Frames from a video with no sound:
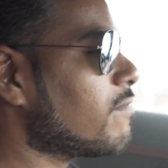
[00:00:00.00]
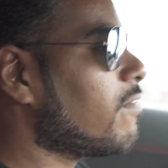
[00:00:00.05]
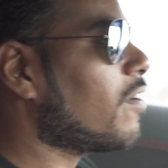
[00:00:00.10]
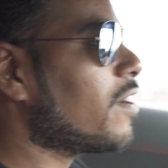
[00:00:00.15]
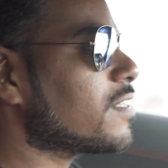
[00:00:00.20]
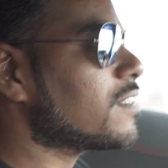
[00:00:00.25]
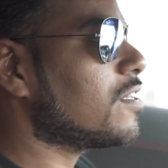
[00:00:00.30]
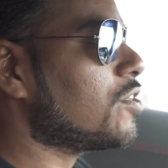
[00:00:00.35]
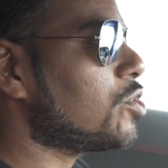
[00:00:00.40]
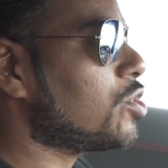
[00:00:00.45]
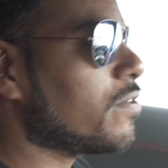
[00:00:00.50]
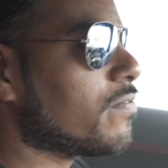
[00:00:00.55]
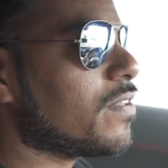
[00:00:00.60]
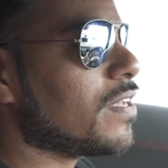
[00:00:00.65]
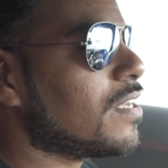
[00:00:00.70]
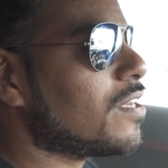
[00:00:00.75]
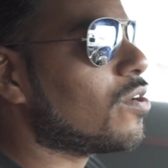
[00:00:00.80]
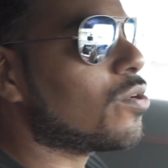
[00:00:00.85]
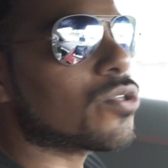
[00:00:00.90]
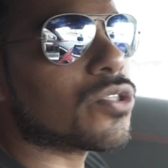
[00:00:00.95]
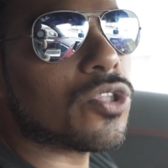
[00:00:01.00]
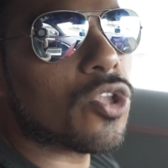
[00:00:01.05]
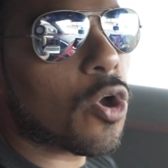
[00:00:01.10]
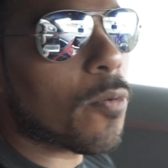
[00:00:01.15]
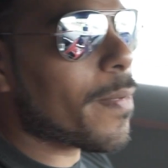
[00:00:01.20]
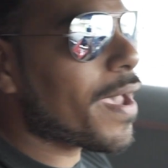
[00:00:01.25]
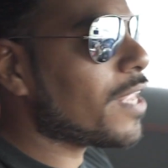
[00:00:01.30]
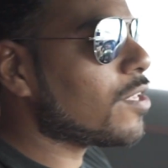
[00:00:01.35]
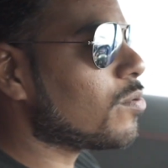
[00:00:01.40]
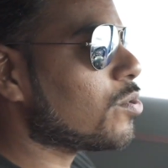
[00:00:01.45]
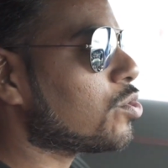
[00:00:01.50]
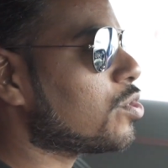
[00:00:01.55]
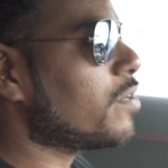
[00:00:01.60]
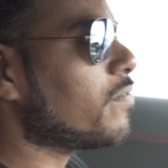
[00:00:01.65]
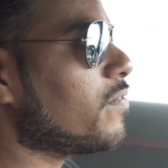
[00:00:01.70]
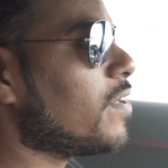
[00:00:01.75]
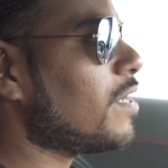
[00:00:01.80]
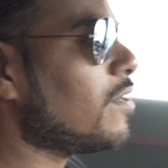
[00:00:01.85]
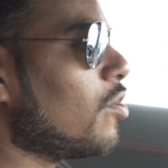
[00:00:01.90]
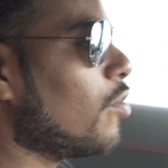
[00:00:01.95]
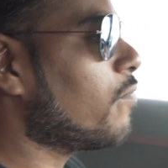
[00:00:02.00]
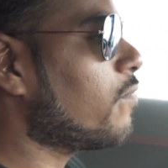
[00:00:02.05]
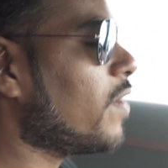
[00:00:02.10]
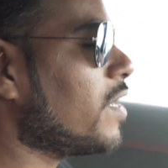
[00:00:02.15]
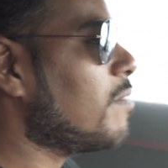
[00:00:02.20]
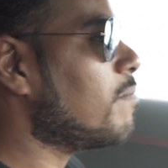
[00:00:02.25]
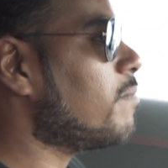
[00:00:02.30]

far as the shifting goes, no manual shifting, no funny